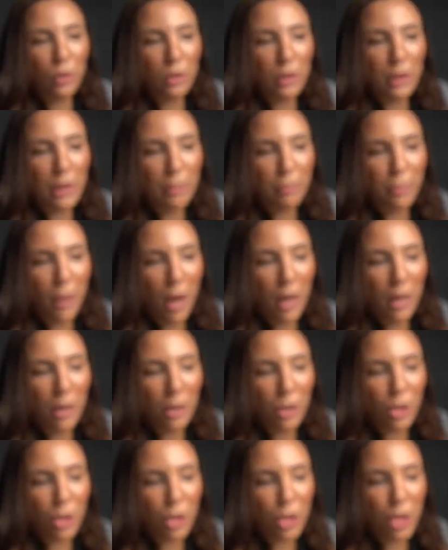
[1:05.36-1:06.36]

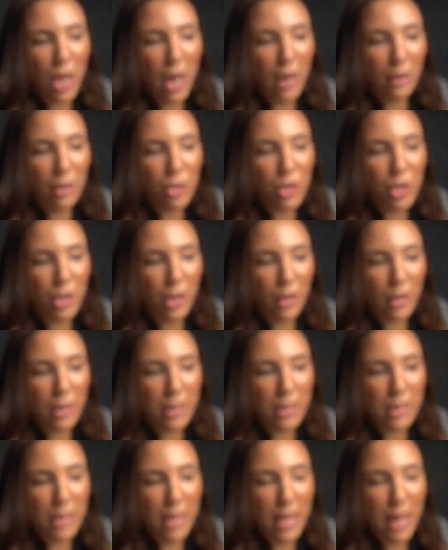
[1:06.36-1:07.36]
Libra, your challenge here
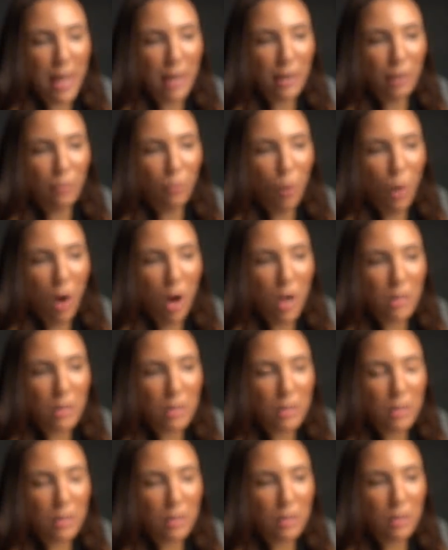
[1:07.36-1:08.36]
is the Eight of
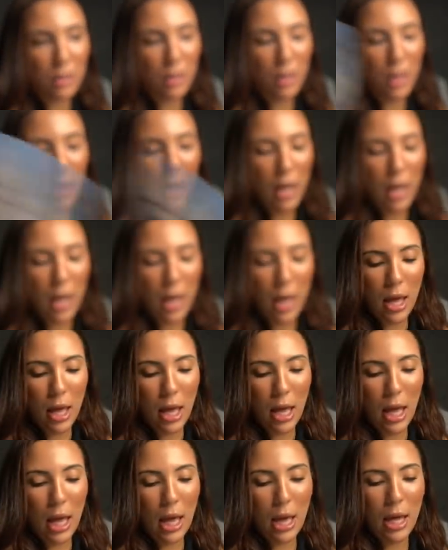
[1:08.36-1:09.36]
Wands,
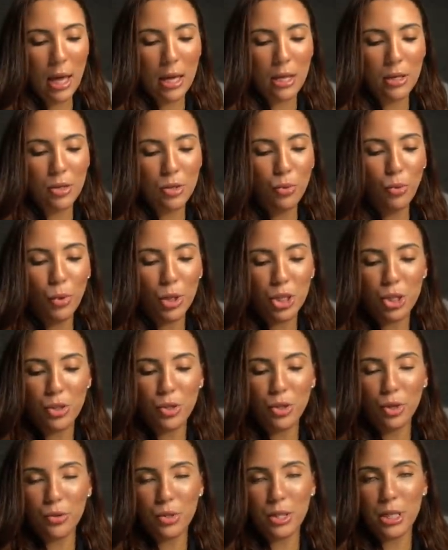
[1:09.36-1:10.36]
and what
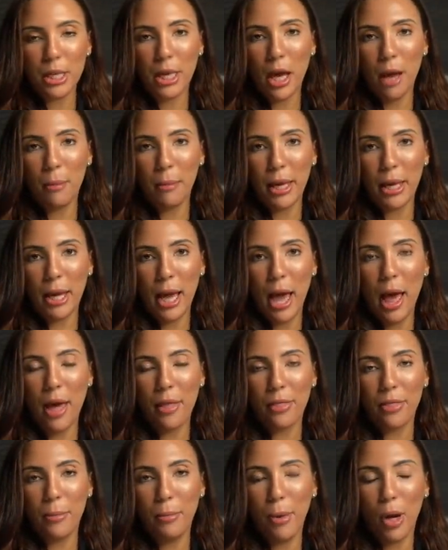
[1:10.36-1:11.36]
you don't see coming
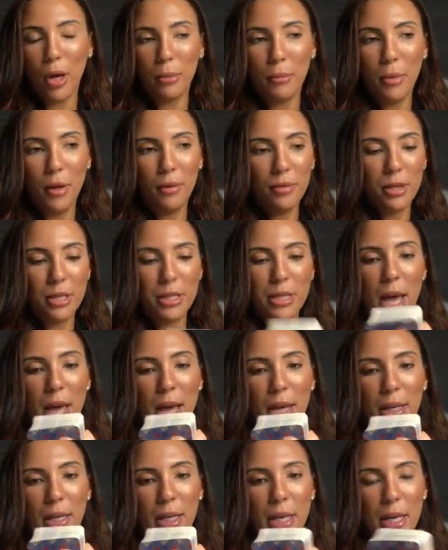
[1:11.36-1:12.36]
at the bottom of the
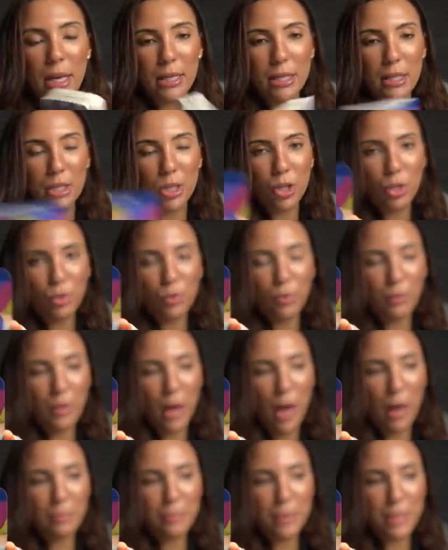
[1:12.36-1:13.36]
deck is the Two of
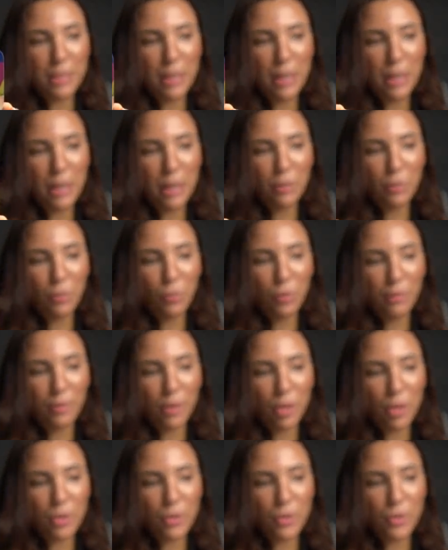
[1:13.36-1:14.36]
Cups in
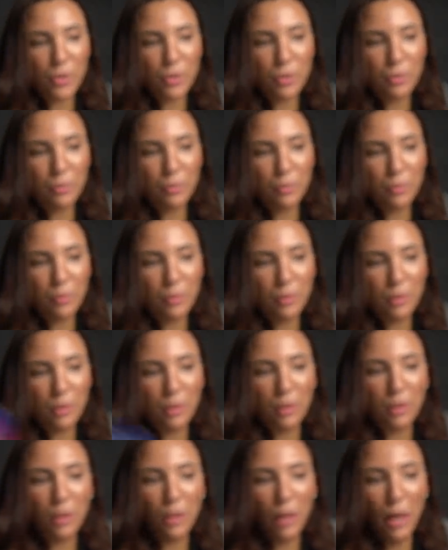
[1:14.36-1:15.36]
reverse.
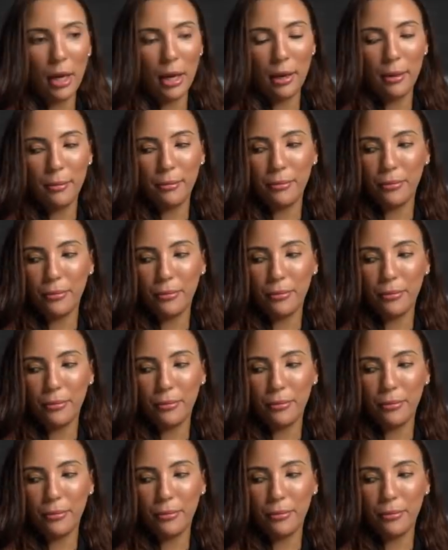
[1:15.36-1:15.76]
Okay,